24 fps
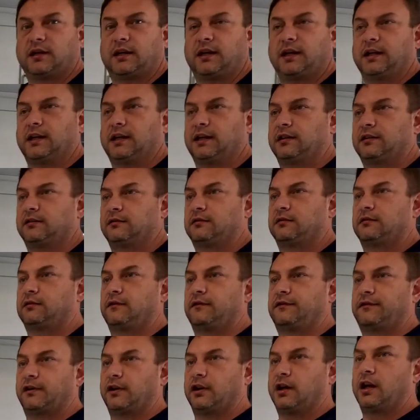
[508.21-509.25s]
And
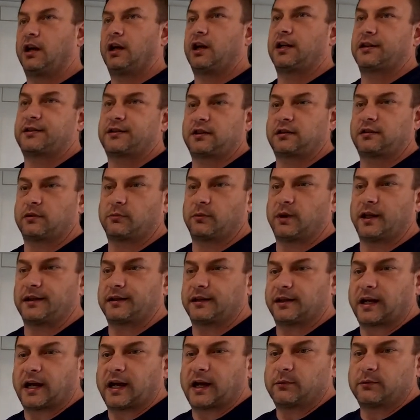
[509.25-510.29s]
for us, the way
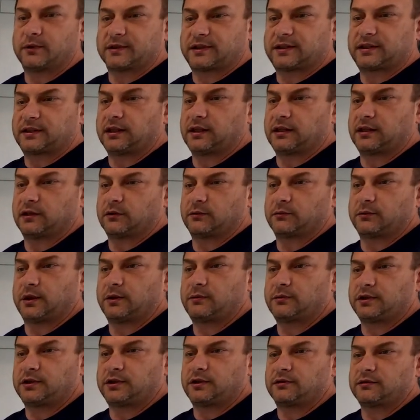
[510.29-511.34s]
that I would see that we
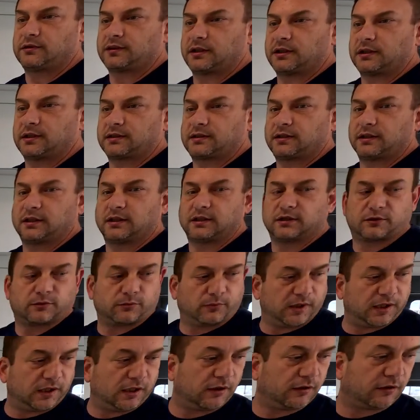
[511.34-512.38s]
would use this is
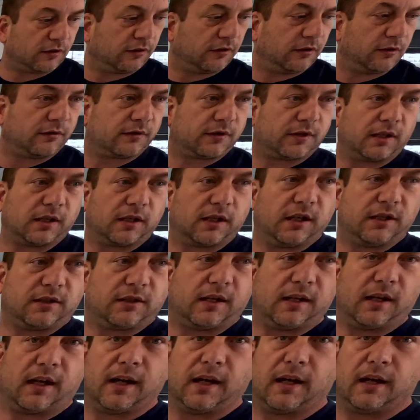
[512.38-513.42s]
we either use the
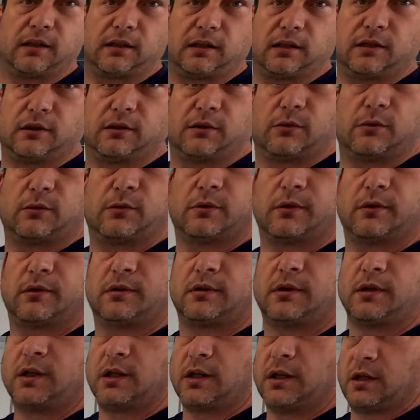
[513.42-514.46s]
kitchen island
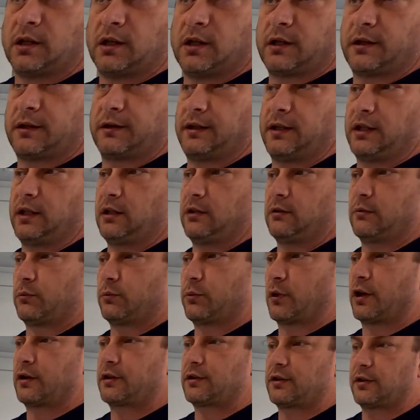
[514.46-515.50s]
or the
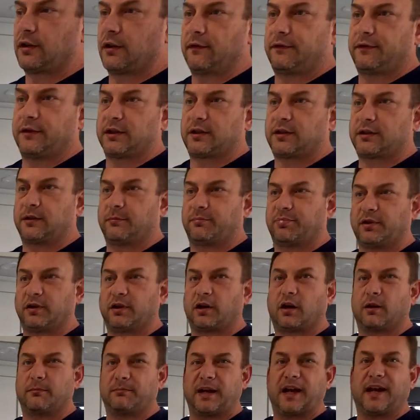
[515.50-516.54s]
work surface to put
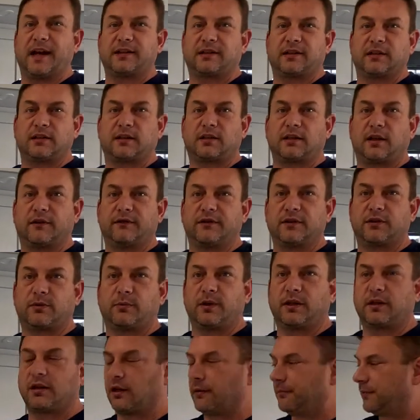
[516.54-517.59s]
our bags and stuff as
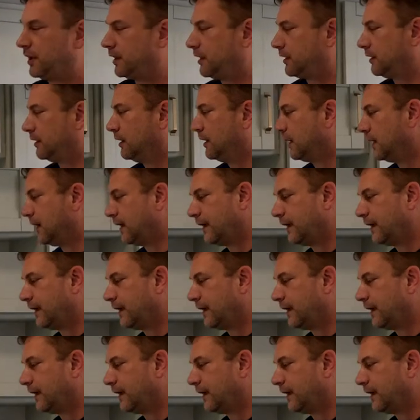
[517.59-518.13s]
we come in.